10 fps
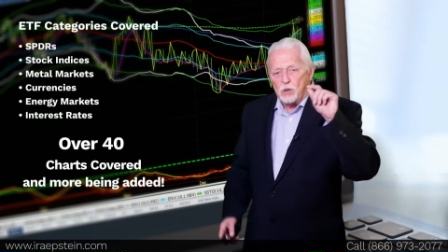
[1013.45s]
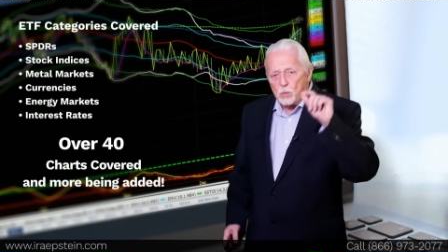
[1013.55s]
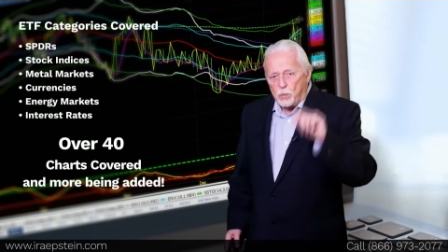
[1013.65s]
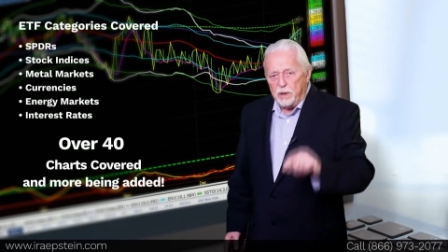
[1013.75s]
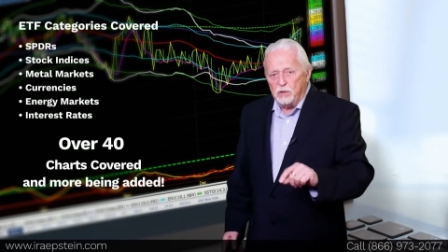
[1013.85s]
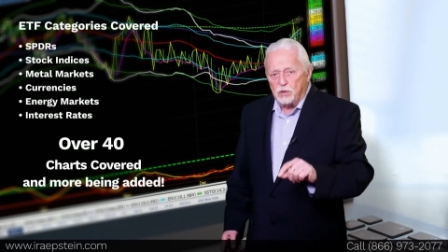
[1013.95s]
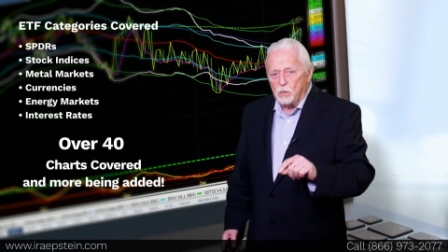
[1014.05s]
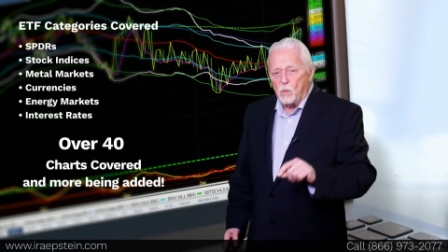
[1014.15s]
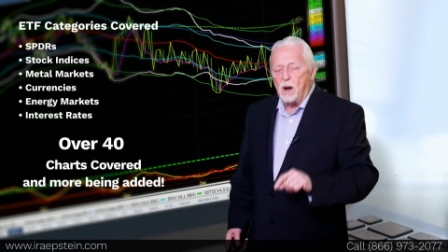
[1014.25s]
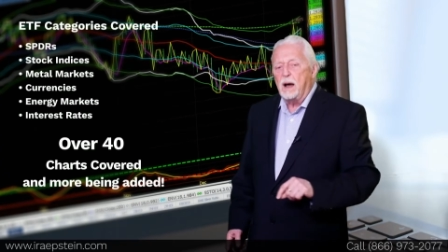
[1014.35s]
The
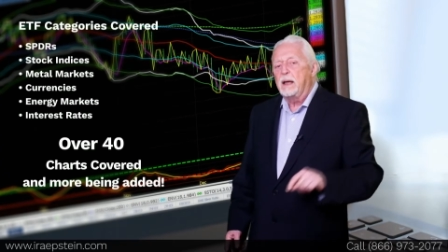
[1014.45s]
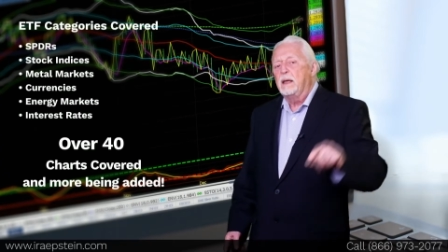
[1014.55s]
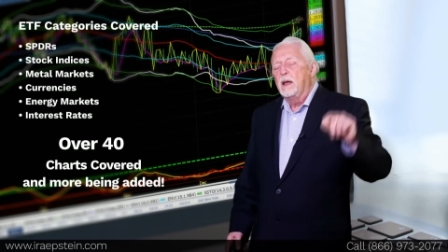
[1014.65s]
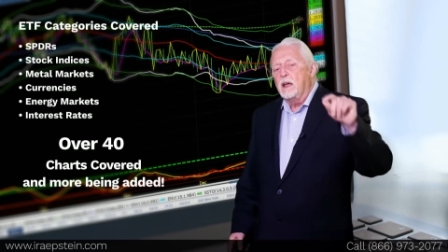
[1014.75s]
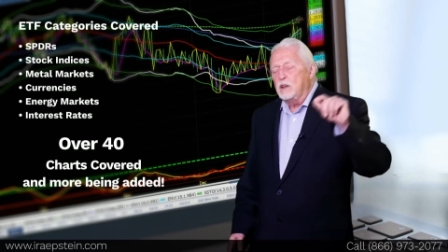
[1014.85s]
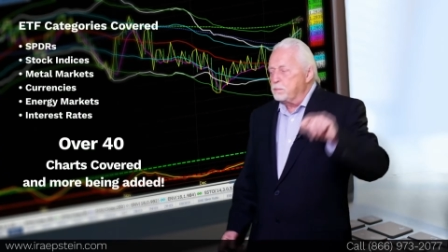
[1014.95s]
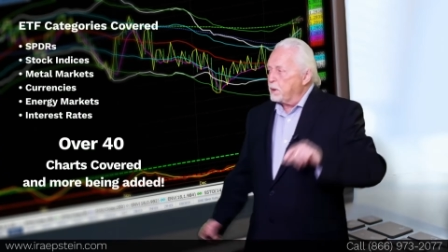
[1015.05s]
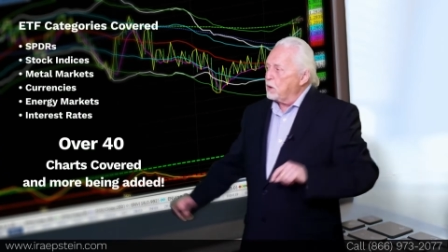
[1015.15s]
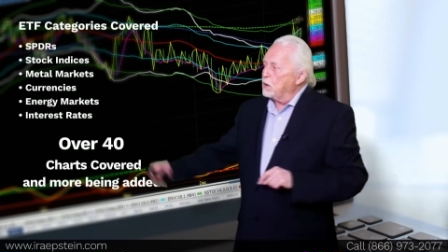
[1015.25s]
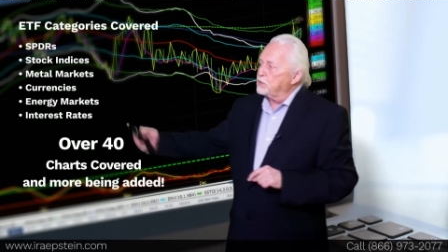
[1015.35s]
reason why is
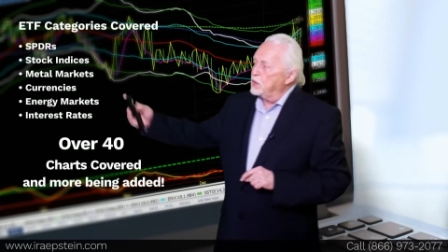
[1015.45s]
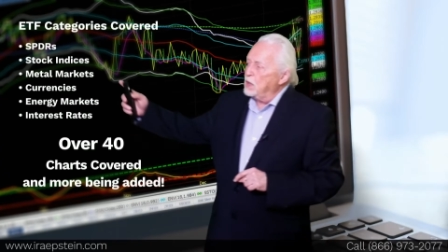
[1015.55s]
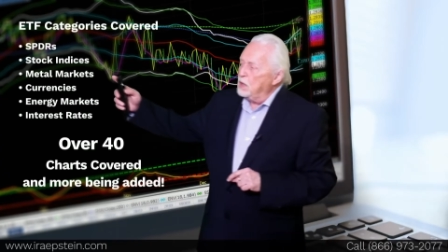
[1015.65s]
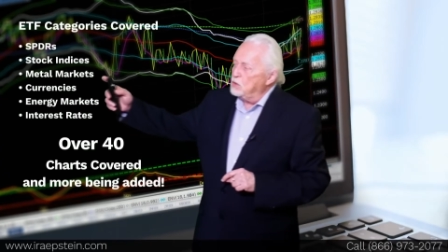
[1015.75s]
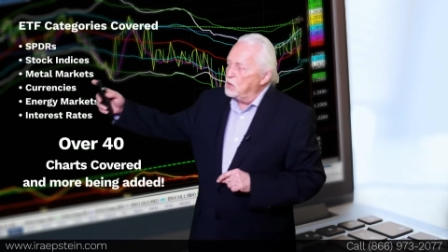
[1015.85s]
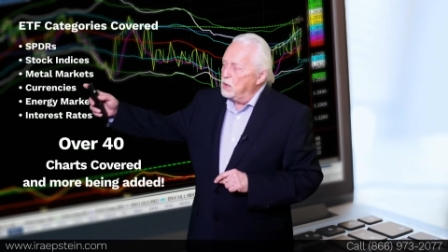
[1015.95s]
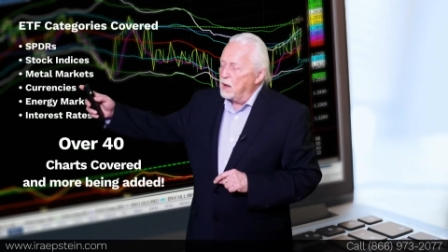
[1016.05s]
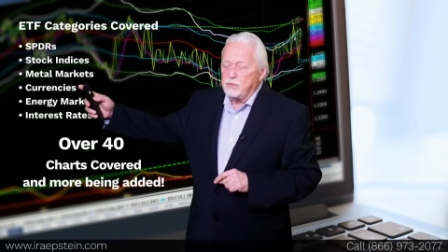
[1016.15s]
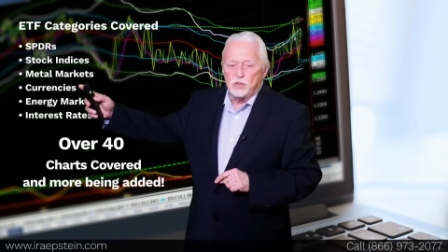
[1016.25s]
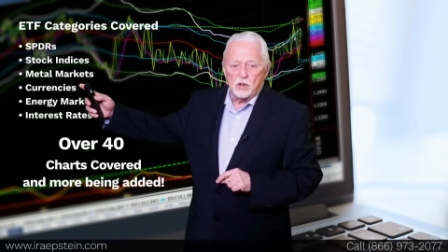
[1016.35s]
because the
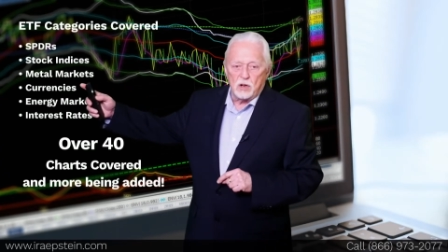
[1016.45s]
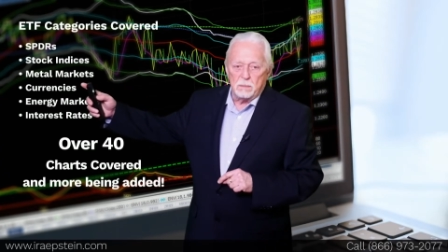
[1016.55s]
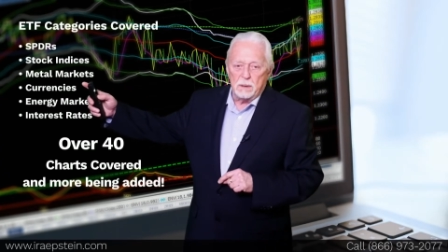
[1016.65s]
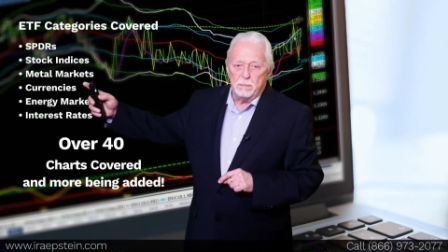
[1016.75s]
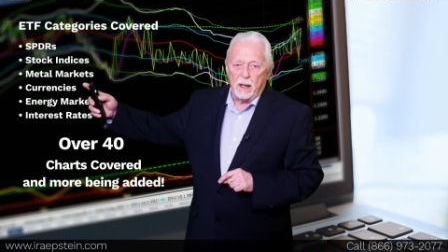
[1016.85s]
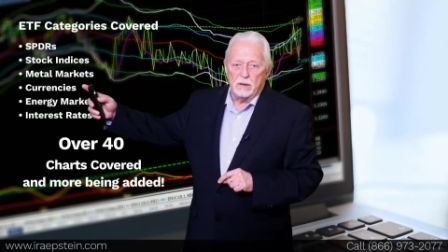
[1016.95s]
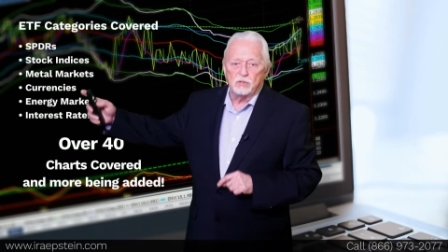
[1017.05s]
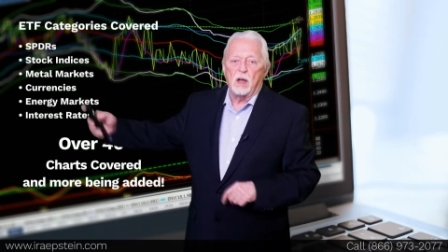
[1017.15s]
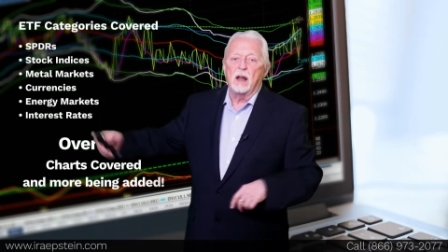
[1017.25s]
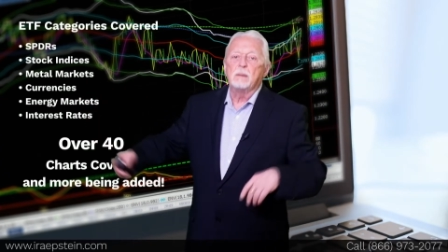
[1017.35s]
ETFs are going to be
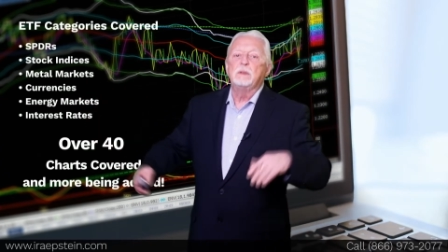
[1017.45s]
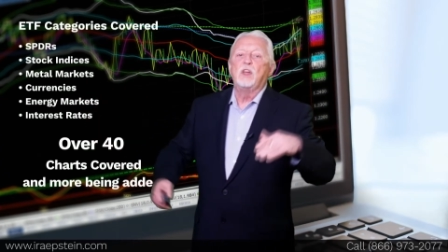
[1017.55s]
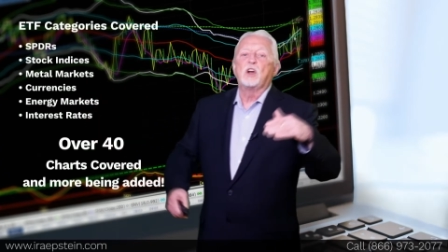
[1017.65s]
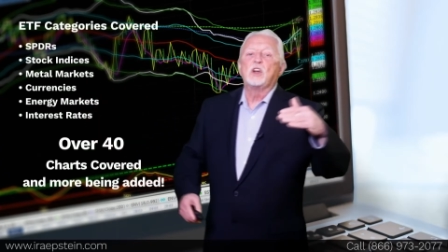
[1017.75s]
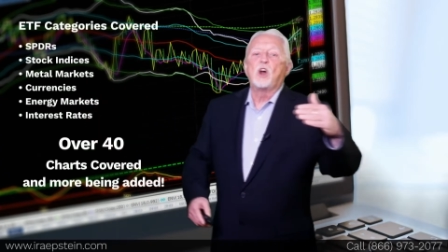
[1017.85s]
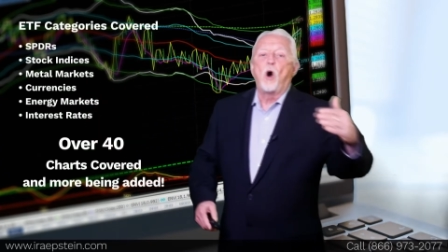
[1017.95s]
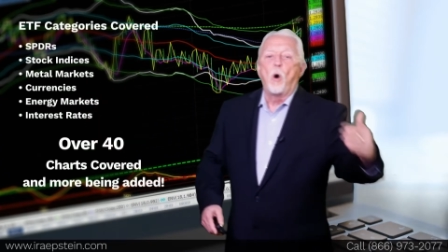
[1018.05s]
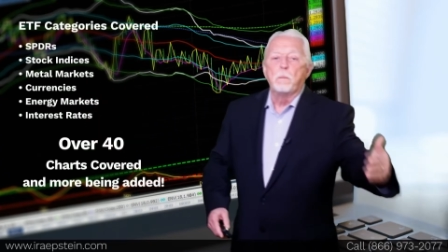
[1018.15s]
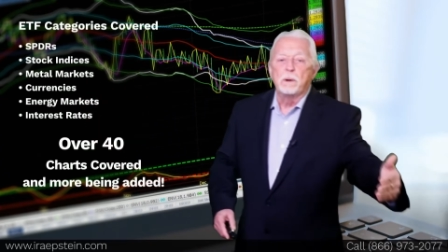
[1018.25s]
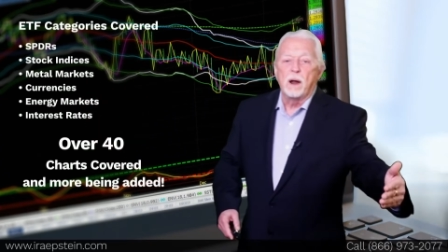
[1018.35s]
based on them and they're going to
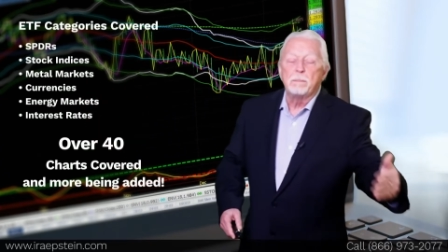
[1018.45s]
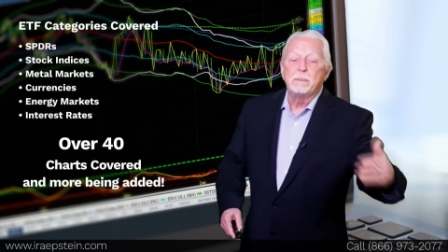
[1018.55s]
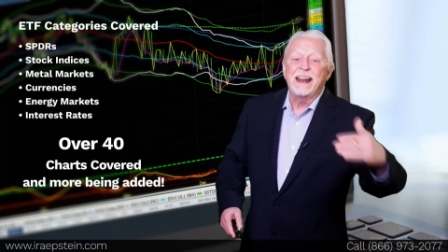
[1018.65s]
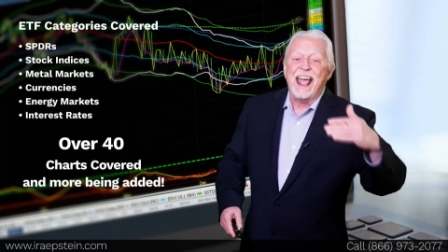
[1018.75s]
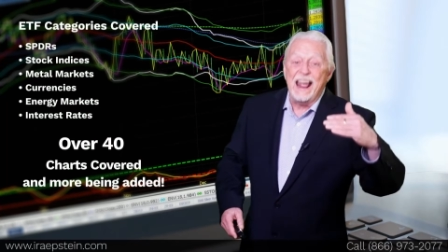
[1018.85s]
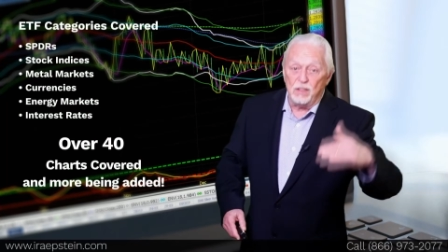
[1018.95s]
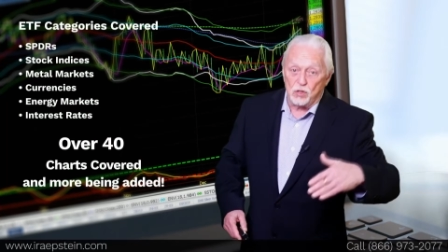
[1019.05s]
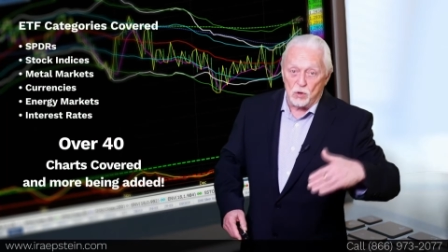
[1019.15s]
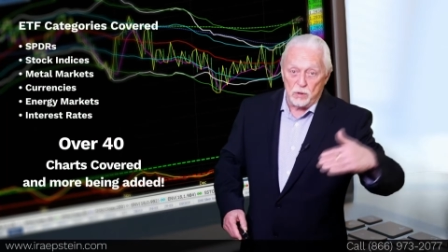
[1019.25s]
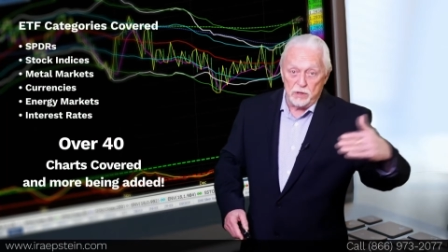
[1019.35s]
open up at
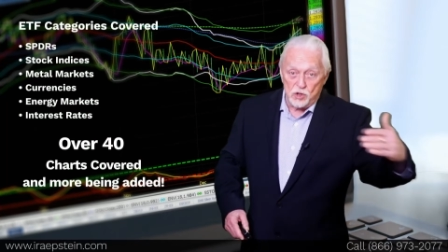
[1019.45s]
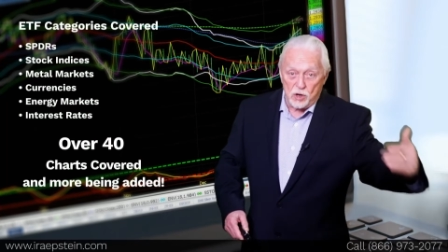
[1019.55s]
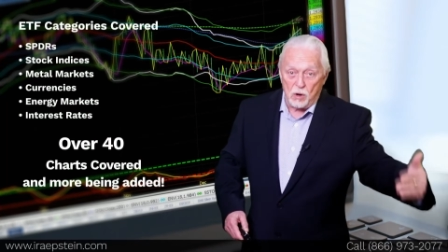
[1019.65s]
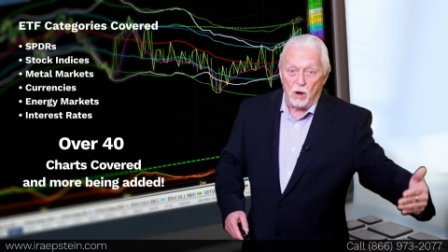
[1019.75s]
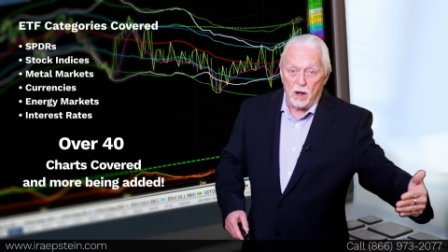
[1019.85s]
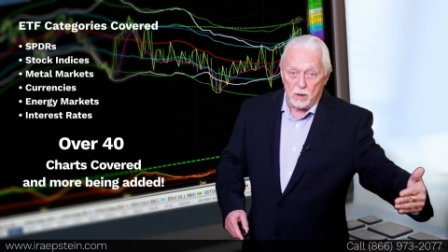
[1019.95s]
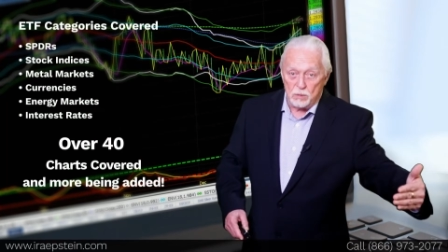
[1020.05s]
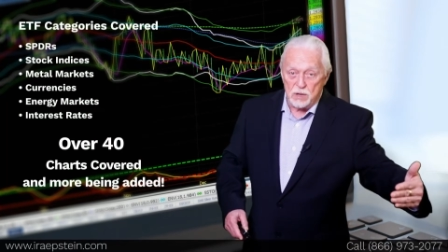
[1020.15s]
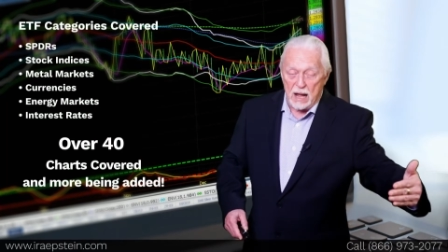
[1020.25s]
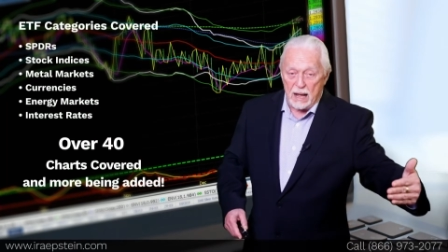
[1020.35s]
8:30 Chicago
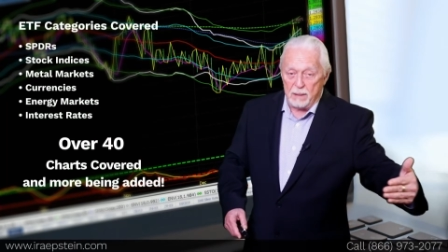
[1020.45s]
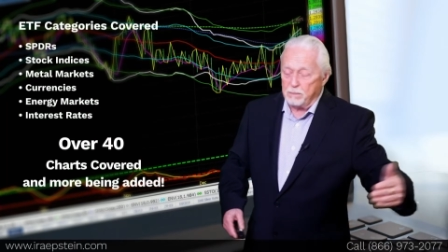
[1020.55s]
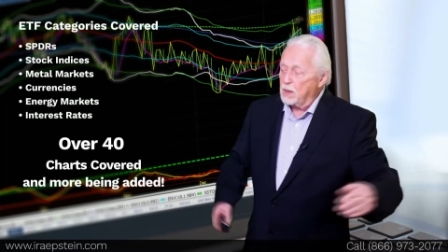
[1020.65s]
time.